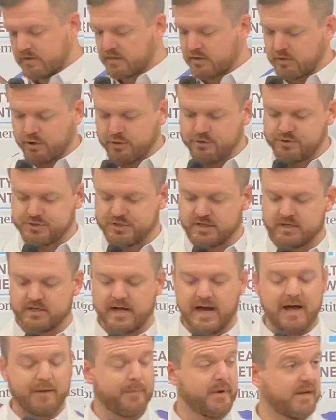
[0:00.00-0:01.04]
conclusion,
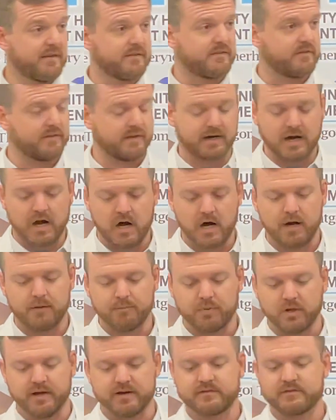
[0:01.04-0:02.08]
diabetes is a
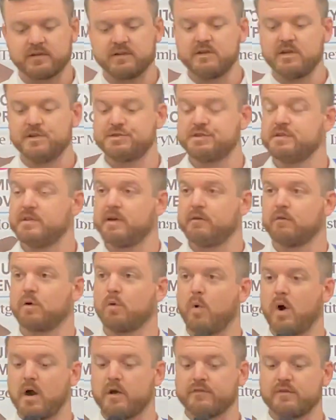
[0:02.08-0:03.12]
complex condition that
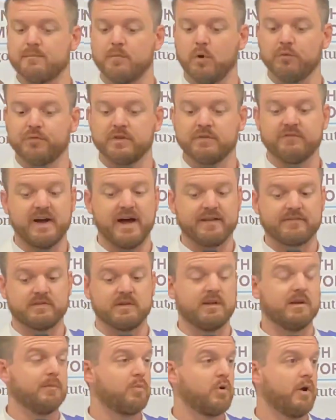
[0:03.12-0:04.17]
requires a
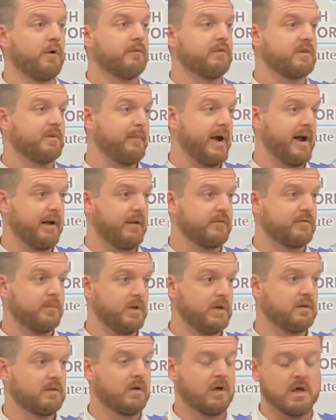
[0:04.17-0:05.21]
multifaceted approach to management.